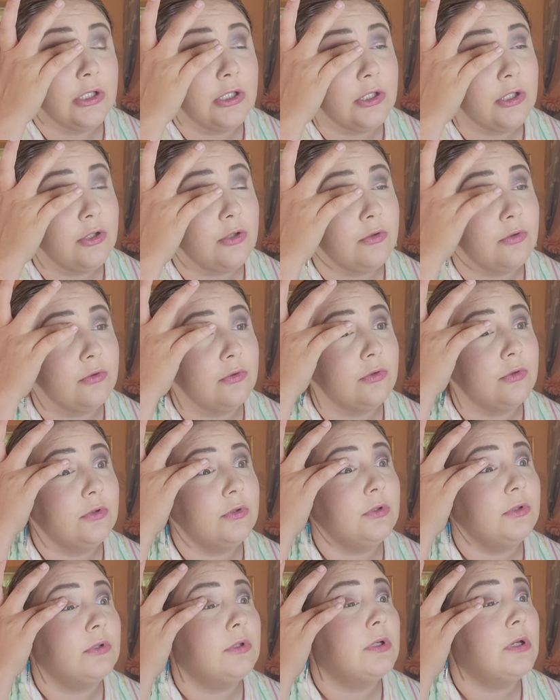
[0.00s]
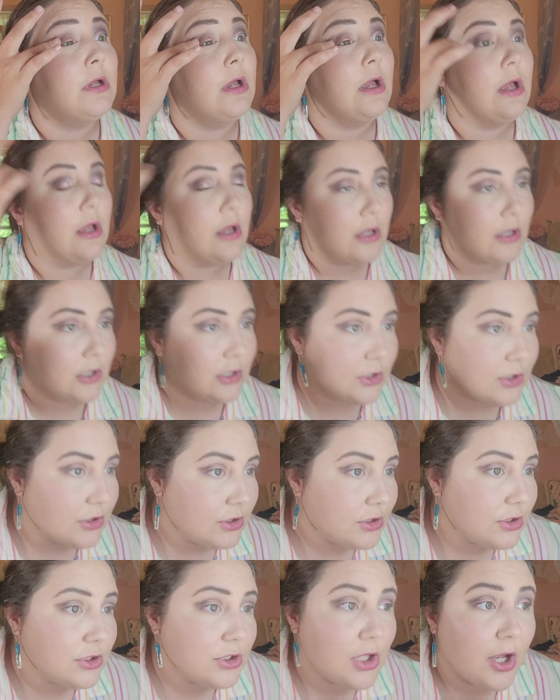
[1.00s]
little
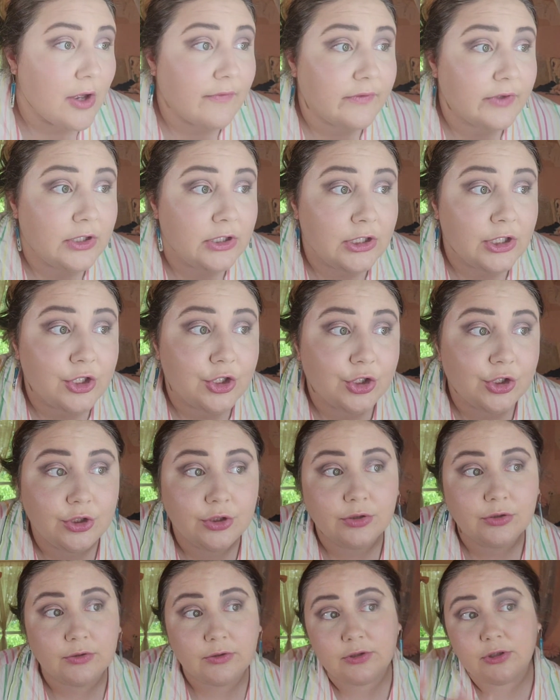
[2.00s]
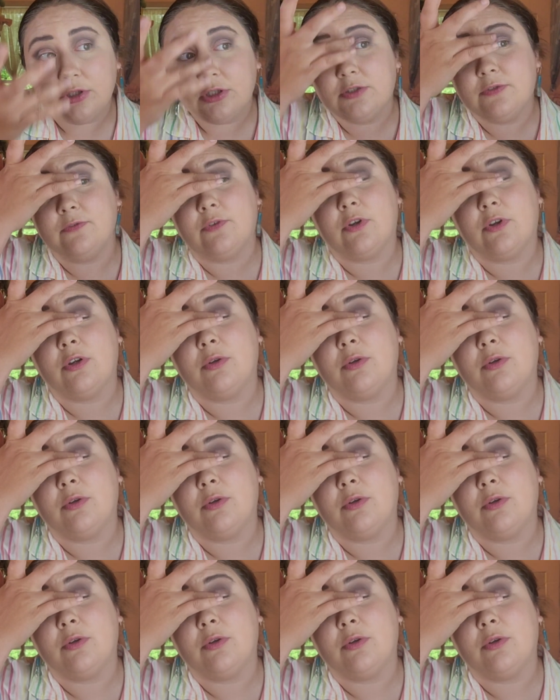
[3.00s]
soft glitter. It looks very